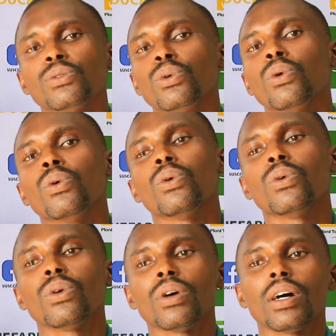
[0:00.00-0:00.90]
So
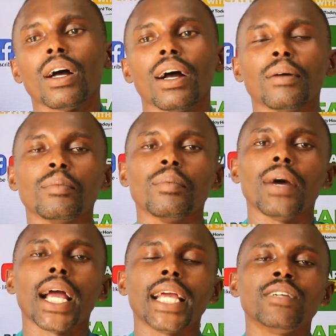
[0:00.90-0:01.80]

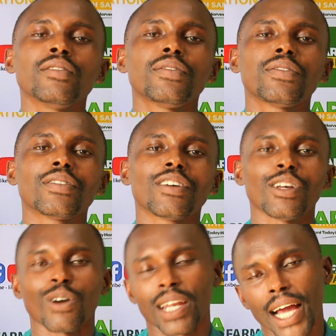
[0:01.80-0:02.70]
if
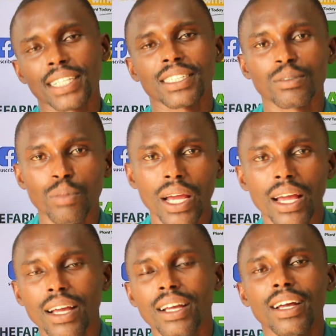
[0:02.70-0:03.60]
your land is
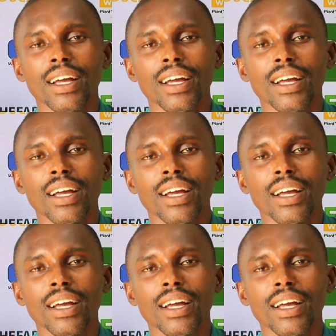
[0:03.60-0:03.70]
bare